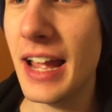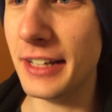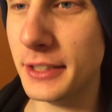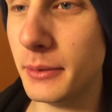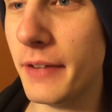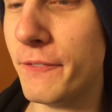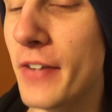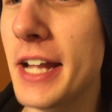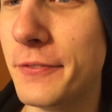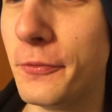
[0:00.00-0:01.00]
And so we
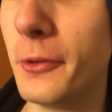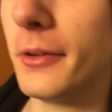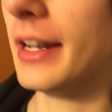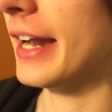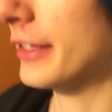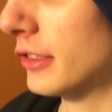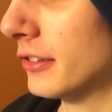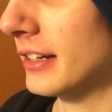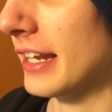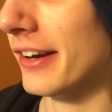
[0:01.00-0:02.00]
fast forward like
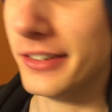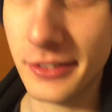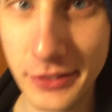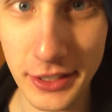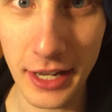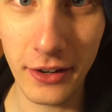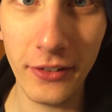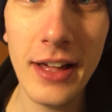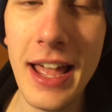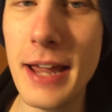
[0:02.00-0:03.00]
30 years or
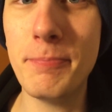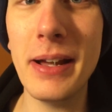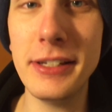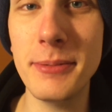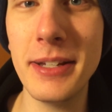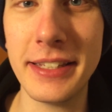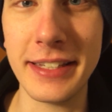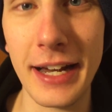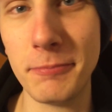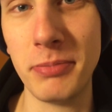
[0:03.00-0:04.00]
so, and Benjamin
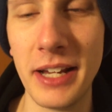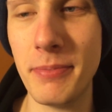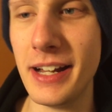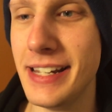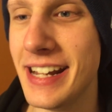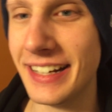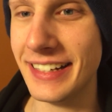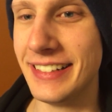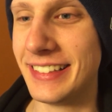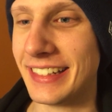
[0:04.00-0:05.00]
Tate, played by
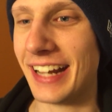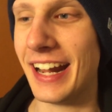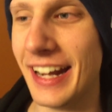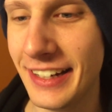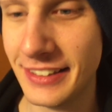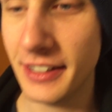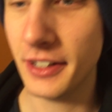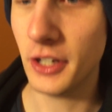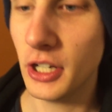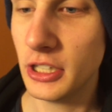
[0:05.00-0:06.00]
Nicolas Cage,
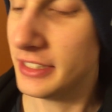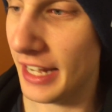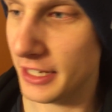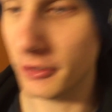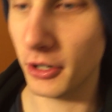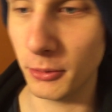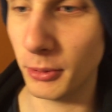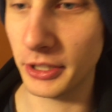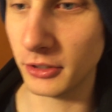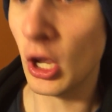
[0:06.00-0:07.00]
yeah, you know the one that